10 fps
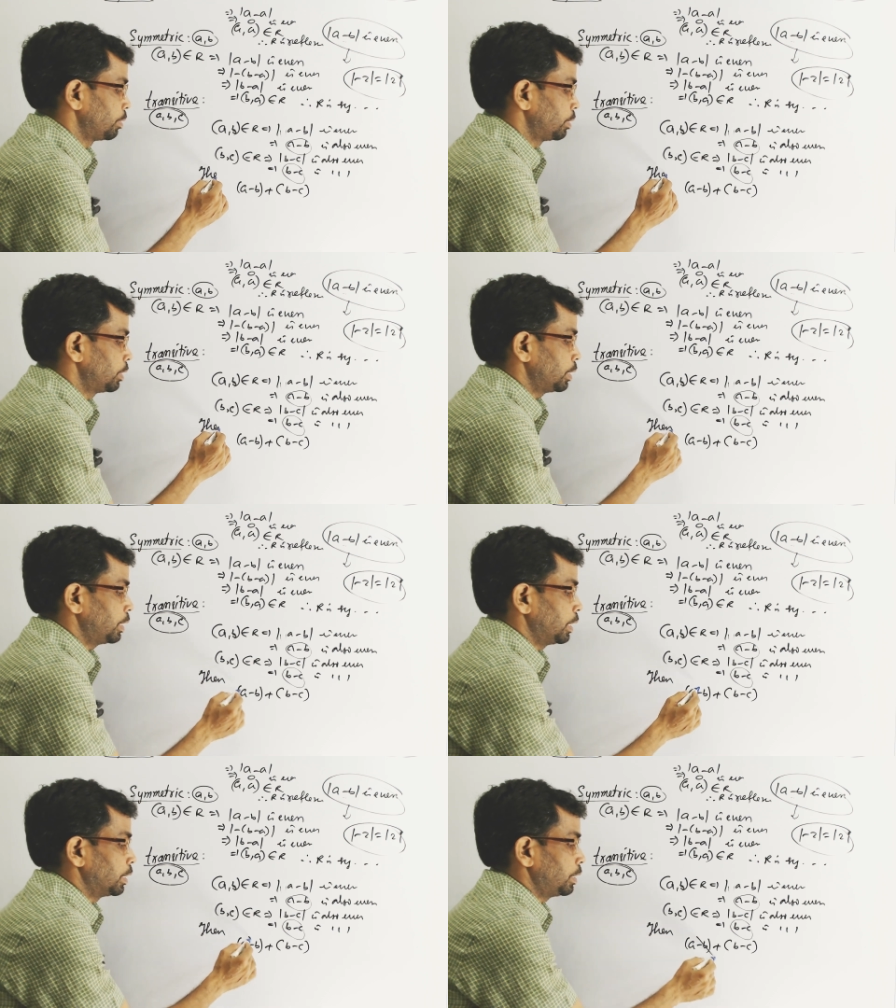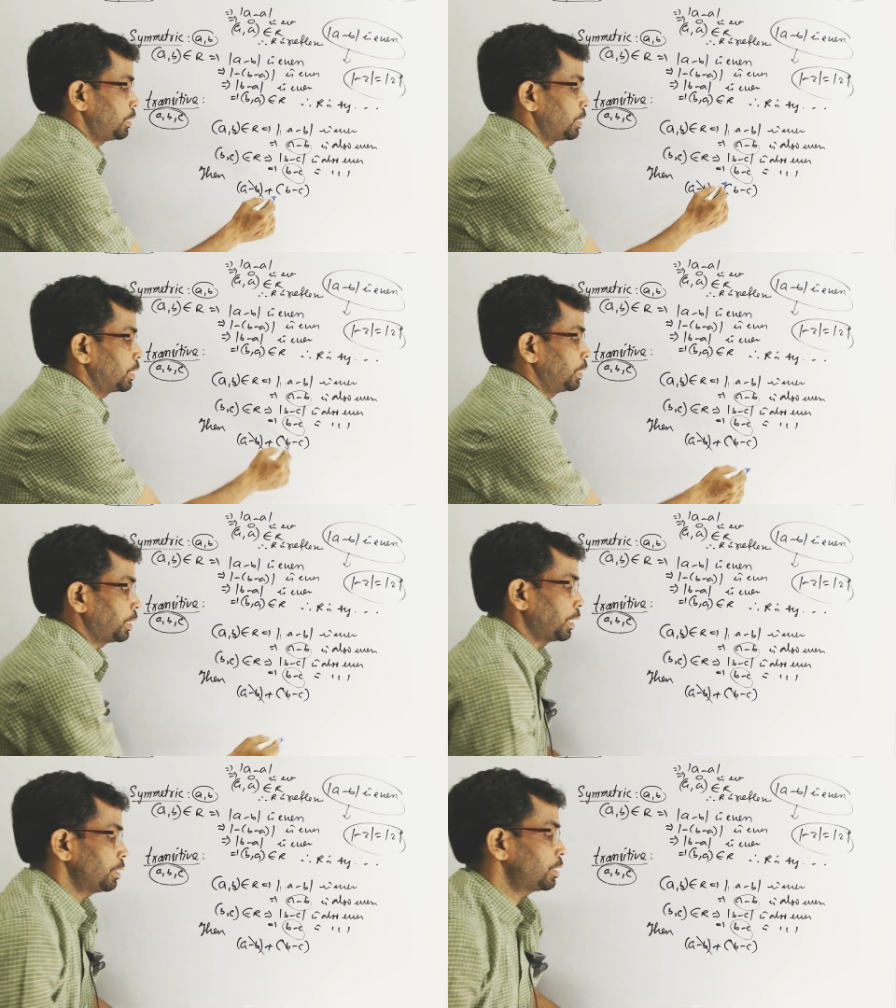then this is getting
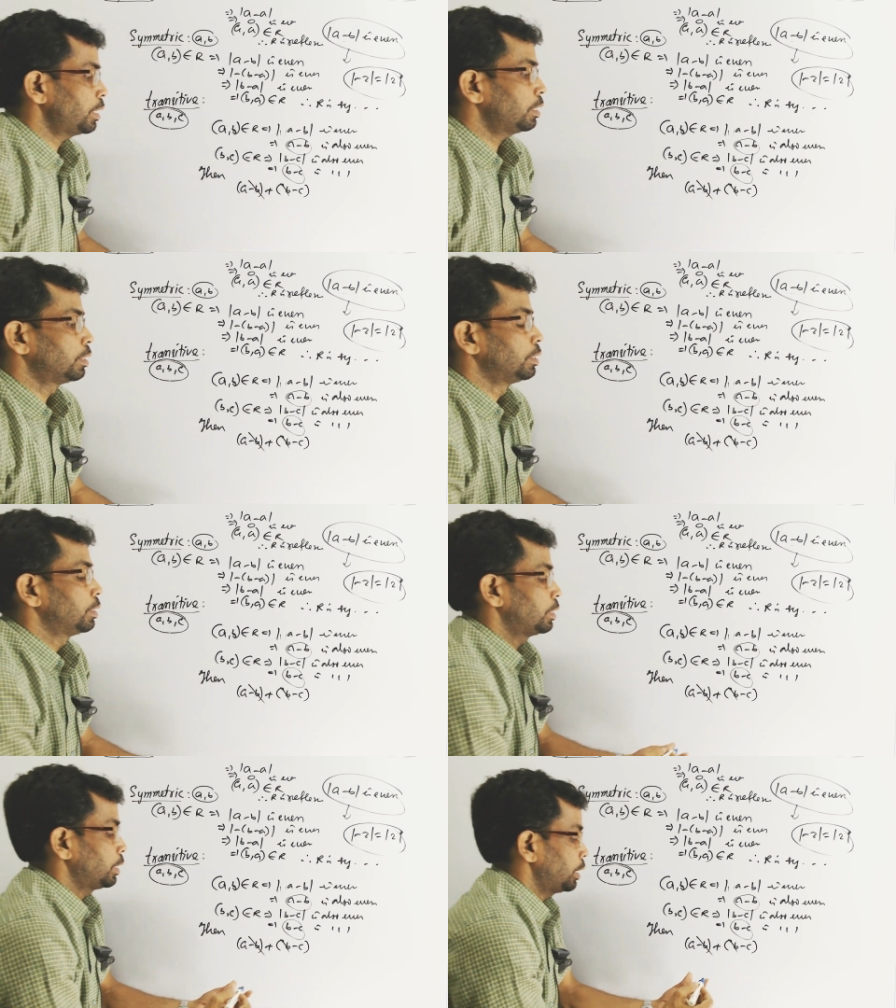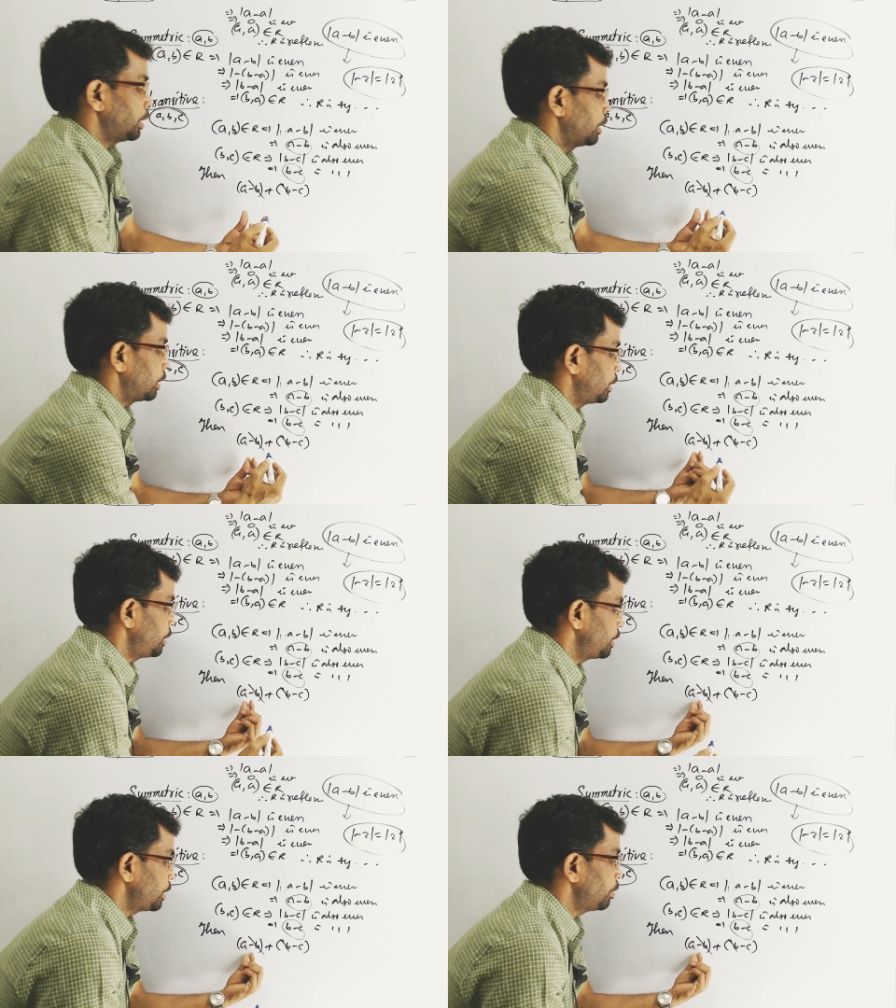cancelled, and this is
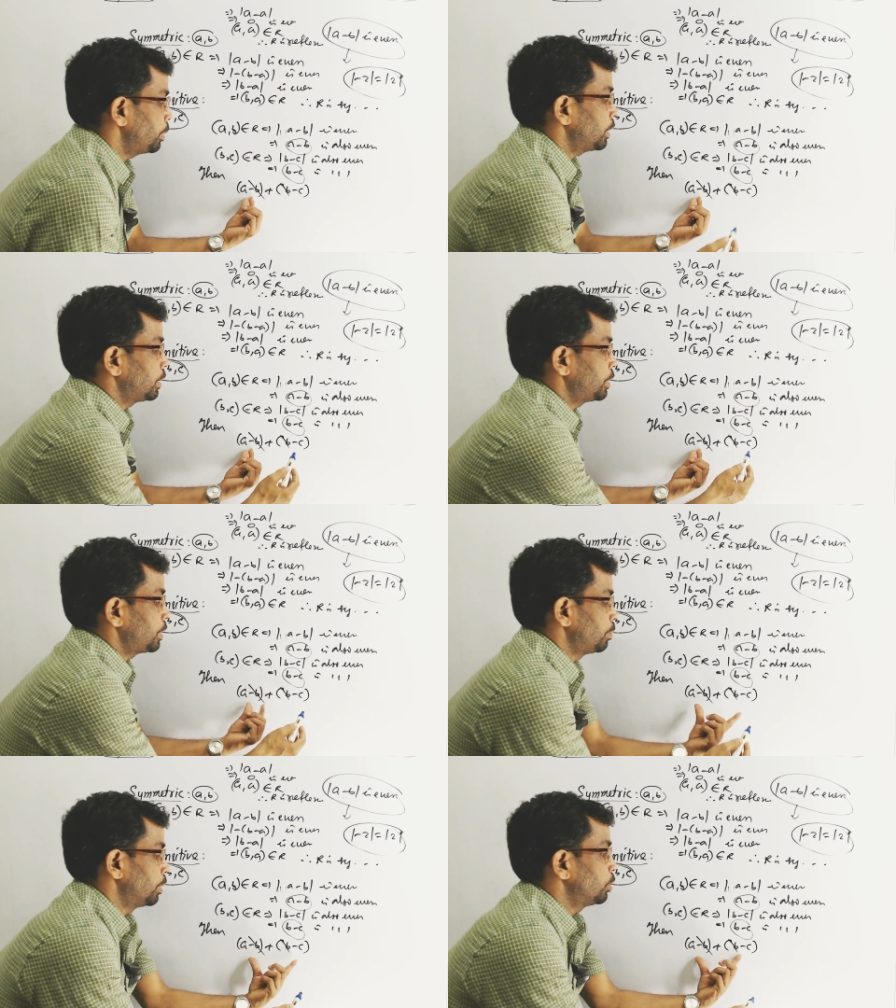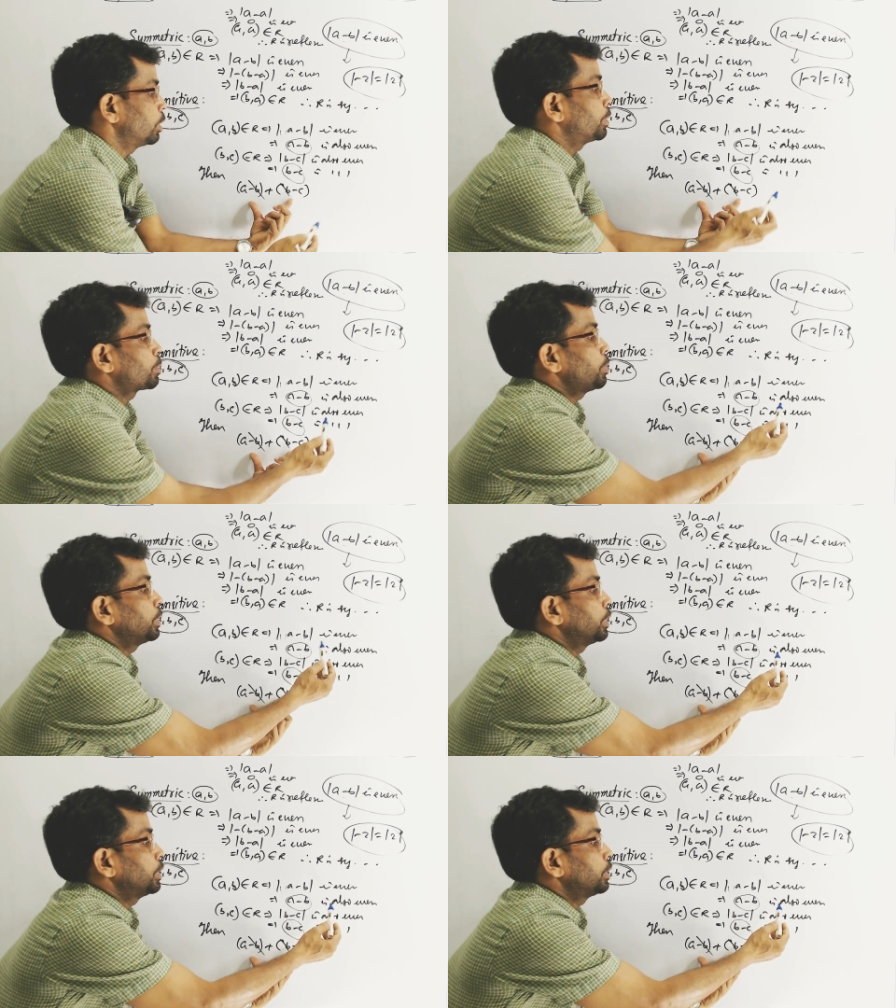even, we have explained here.